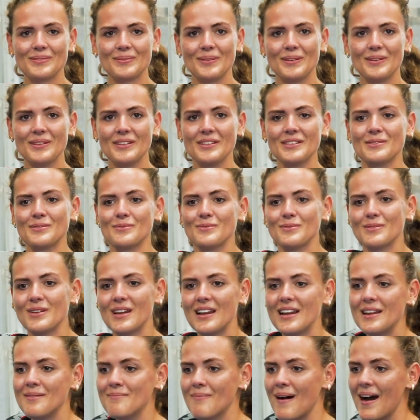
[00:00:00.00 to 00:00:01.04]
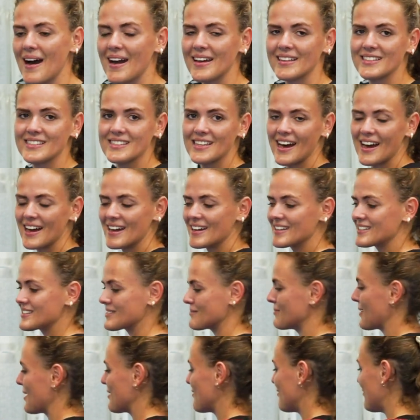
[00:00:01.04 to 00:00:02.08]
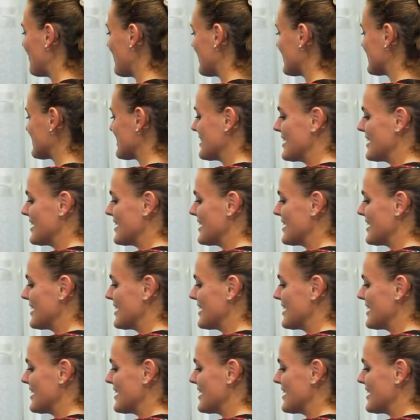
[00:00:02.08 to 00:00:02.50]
one is really my size, my fit.